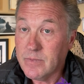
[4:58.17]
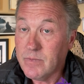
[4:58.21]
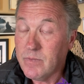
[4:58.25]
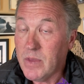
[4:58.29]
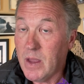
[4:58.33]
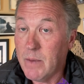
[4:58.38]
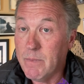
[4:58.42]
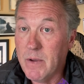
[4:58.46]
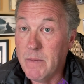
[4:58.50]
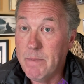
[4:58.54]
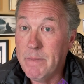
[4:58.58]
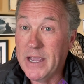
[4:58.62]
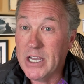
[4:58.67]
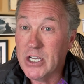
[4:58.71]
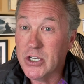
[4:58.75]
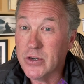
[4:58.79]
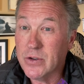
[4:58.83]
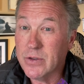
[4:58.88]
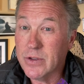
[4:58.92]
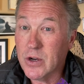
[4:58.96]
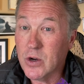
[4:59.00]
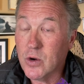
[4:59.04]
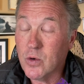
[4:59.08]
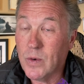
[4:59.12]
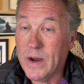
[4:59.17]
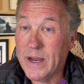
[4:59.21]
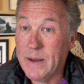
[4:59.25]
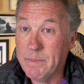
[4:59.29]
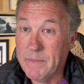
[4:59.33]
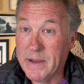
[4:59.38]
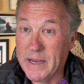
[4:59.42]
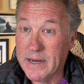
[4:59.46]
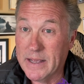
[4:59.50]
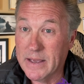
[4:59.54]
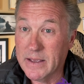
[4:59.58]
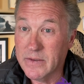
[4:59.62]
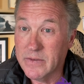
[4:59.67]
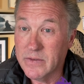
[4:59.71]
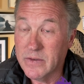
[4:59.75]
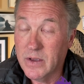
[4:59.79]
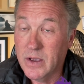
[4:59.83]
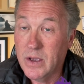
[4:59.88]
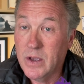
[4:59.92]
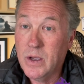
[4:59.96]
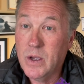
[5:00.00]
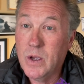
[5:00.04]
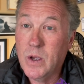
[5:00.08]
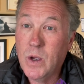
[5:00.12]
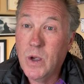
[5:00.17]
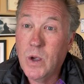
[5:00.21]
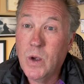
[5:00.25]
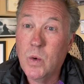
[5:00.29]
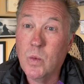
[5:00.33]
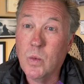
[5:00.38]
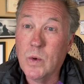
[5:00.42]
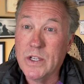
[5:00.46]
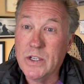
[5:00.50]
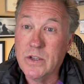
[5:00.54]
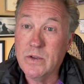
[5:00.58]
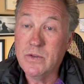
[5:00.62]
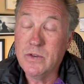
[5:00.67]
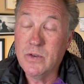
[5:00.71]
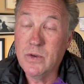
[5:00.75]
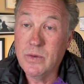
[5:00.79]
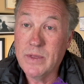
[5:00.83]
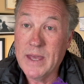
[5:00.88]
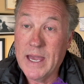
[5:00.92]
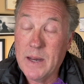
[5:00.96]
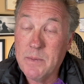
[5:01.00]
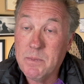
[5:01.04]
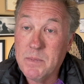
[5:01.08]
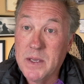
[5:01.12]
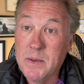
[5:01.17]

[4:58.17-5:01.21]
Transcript: but make sure they're great meetings. When you do that,